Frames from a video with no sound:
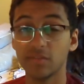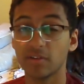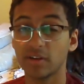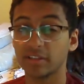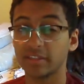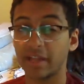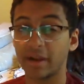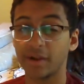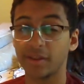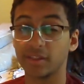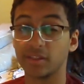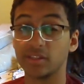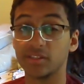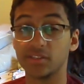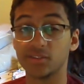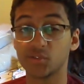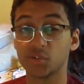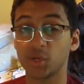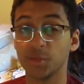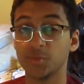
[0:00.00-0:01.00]
I don't,
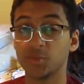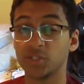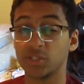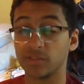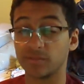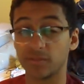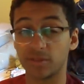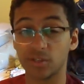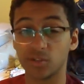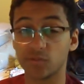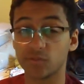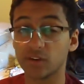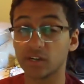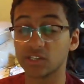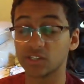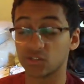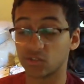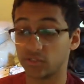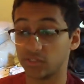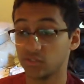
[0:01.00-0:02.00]
but I guess he
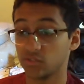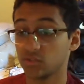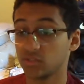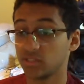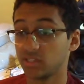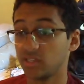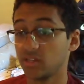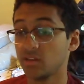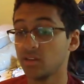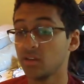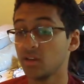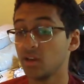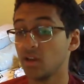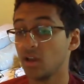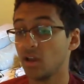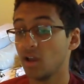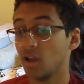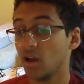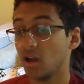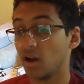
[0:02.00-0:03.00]
became
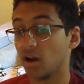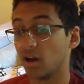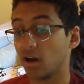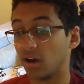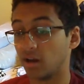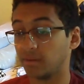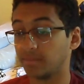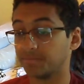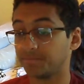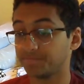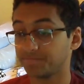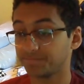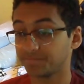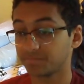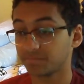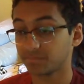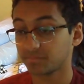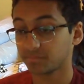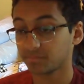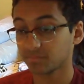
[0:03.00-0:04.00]
better when he played
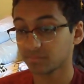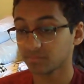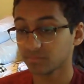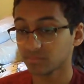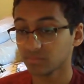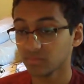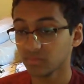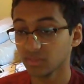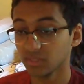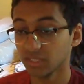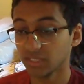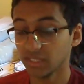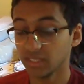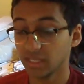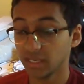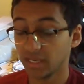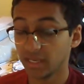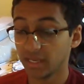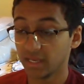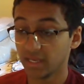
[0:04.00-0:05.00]
for Leicester
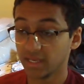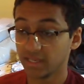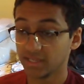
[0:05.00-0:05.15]
City.